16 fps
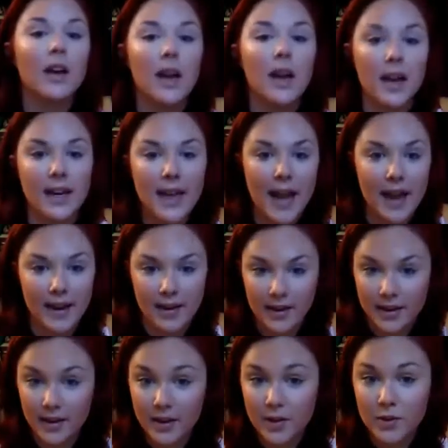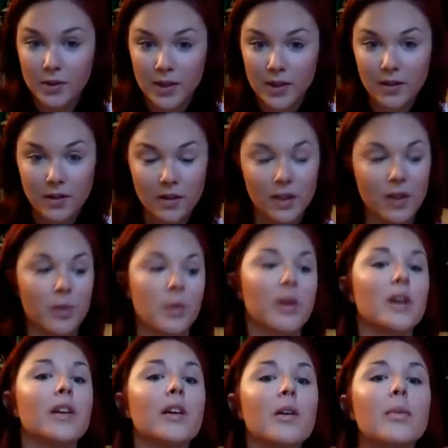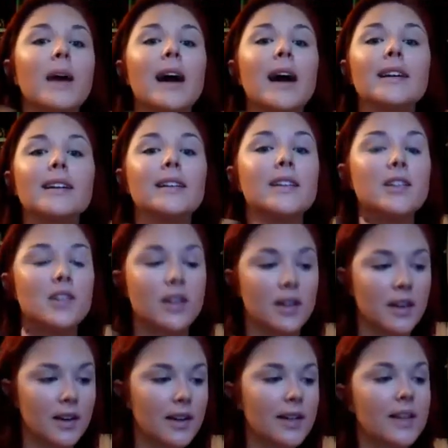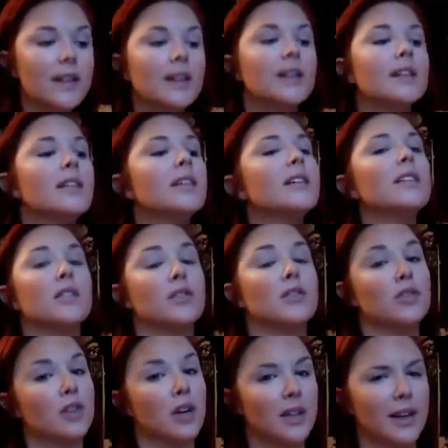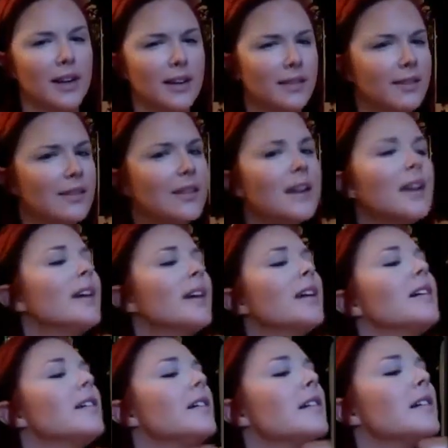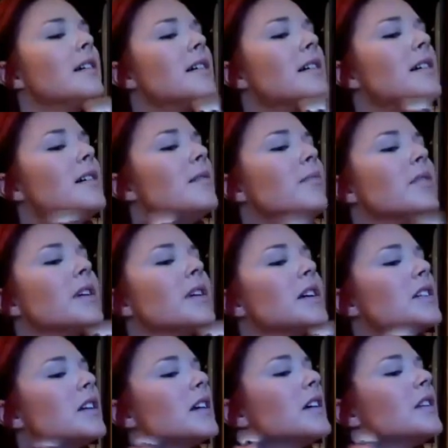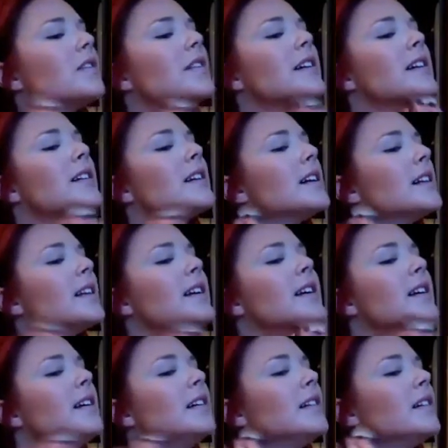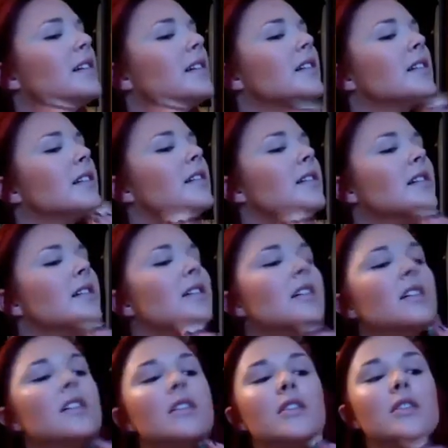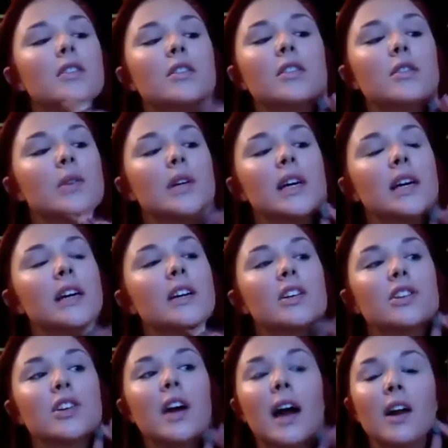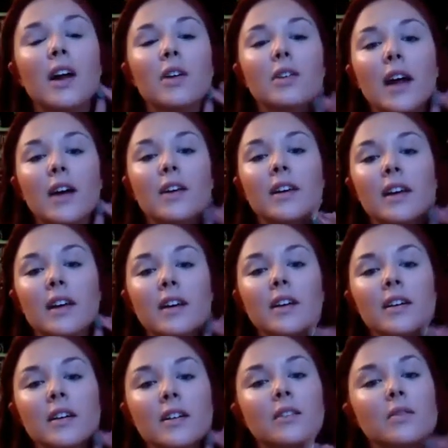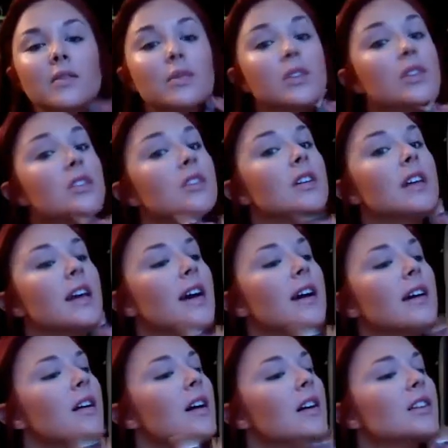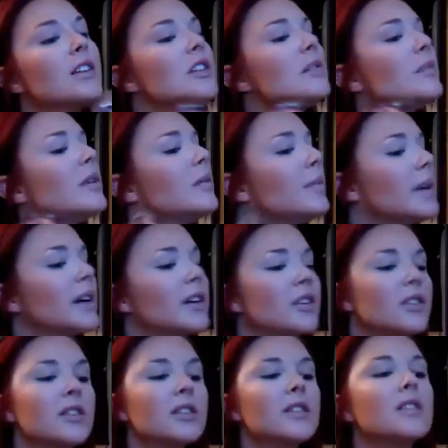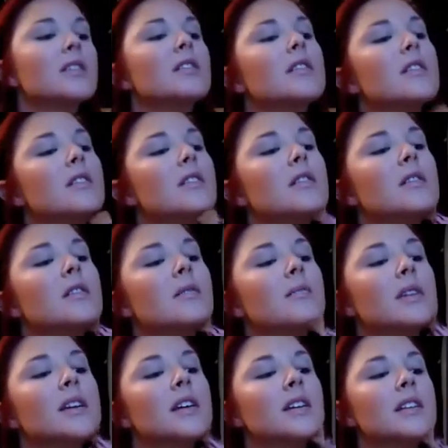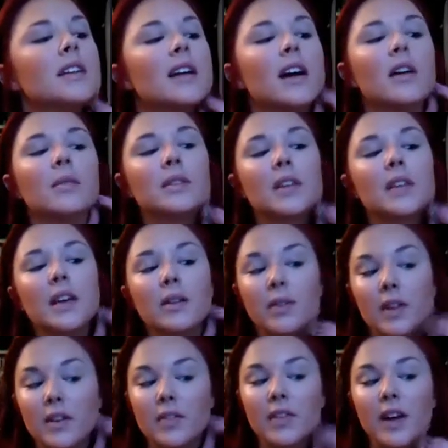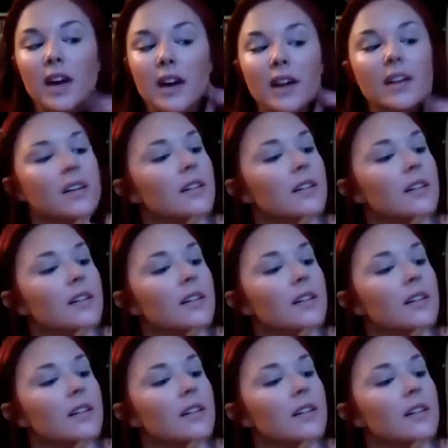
And again, so another thing, we're going to go back to the chin area, jawline, and brush under it lightly to create a shadow down here, which is again awesome in pictures because it helps get rid of that